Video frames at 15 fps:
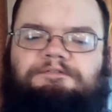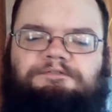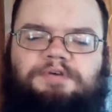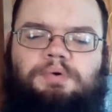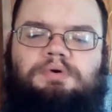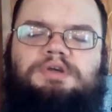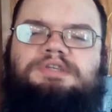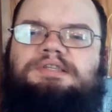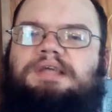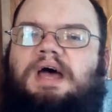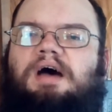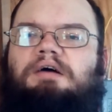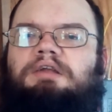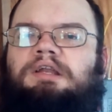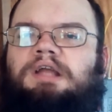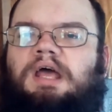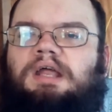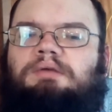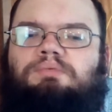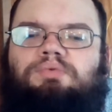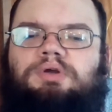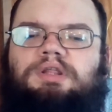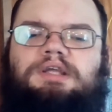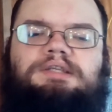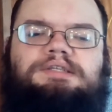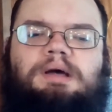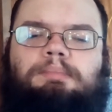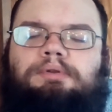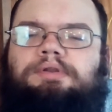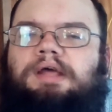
focused down and really doubled